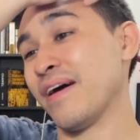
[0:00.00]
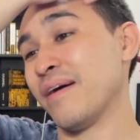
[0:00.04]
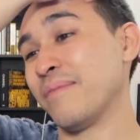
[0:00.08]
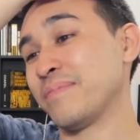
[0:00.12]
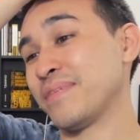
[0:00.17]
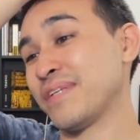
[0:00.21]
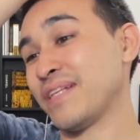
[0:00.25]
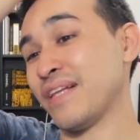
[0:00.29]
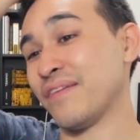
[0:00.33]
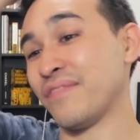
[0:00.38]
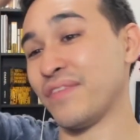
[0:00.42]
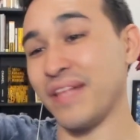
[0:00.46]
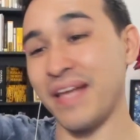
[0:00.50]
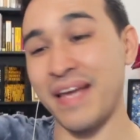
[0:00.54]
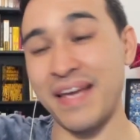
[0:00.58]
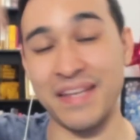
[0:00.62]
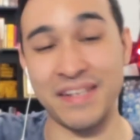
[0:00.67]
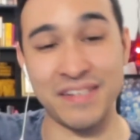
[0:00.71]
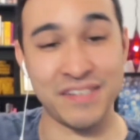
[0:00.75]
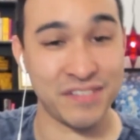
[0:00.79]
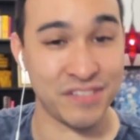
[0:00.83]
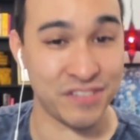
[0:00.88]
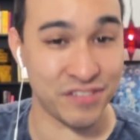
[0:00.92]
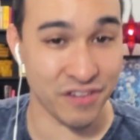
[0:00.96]
up to level
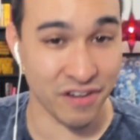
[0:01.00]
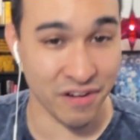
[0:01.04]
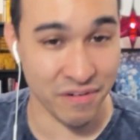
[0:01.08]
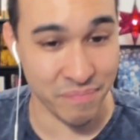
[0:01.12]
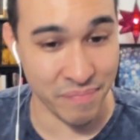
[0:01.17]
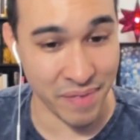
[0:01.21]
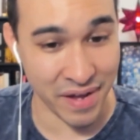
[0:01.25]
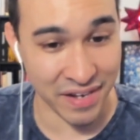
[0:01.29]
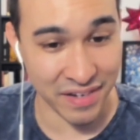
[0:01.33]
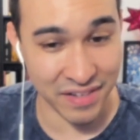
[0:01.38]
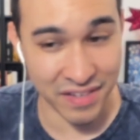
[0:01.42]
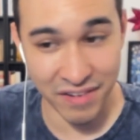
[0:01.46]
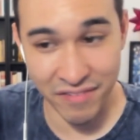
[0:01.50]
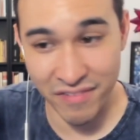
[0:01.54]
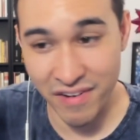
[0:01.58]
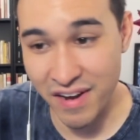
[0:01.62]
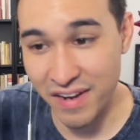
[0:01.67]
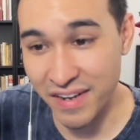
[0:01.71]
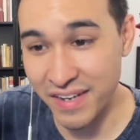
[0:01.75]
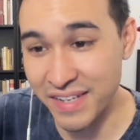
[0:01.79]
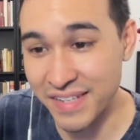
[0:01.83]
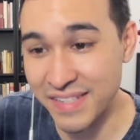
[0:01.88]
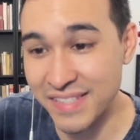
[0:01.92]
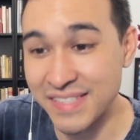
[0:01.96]
8, start battling
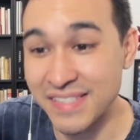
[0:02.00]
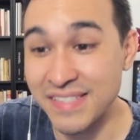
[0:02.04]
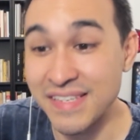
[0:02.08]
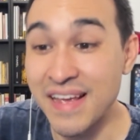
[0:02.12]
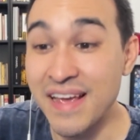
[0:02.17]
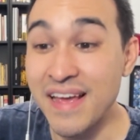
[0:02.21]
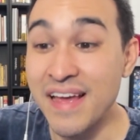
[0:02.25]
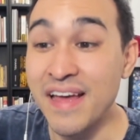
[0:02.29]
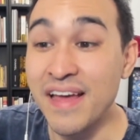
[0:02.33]
rockets,